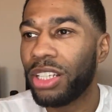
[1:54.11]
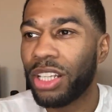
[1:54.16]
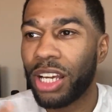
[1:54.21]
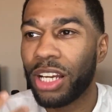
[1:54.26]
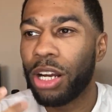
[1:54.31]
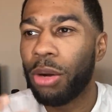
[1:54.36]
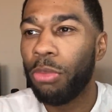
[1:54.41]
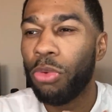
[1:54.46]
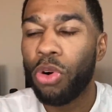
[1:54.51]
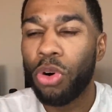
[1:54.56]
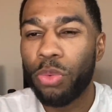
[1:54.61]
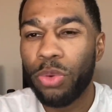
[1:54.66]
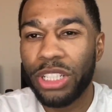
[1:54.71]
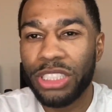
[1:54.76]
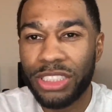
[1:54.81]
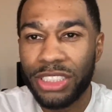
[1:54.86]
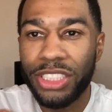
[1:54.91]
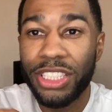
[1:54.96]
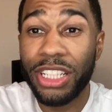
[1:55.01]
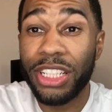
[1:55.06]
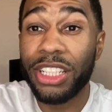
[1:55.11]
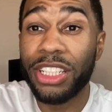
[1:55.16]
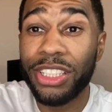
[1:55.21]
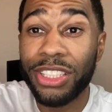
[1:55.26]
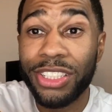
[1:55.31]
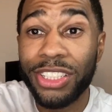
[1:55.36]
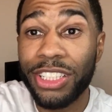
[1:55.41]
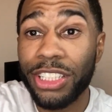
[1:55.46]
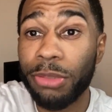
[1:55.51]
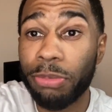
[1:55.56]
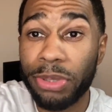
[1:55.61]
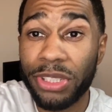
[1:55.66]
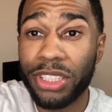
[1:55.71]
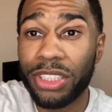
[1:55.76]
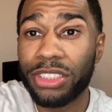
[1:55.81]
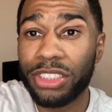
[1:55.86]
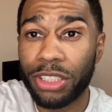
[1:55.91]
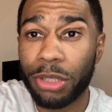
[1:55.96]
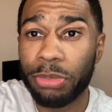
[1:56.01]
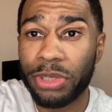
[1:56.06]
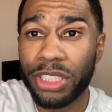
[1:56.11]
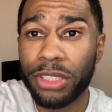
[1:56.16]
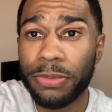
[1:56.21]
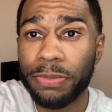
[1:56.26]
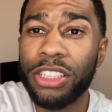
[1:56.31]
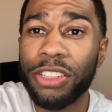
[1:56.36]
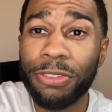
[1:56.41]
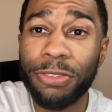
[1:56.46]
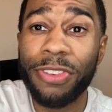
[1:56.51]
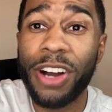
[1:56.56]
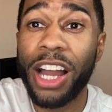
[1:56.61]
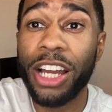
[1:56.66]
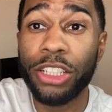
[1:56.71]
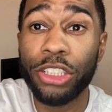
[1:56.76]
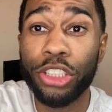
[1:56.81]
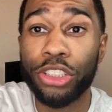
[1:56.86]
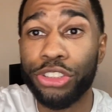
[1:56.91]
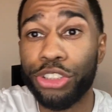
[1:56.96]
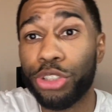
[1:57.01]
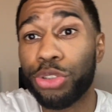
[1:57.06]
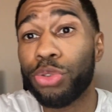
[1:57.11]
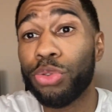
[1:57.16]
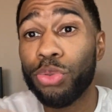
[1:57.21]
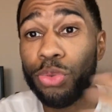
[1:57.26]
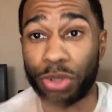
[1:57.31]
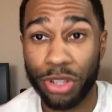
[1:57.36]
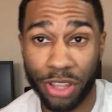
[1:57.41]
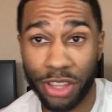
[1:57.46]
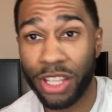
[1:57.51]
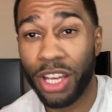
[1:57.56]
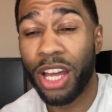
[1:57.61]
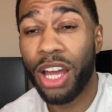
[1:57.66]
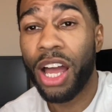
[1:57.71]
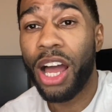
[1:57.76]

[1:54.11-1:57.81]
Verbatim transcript: Like I'm always digging deep into something to find the truth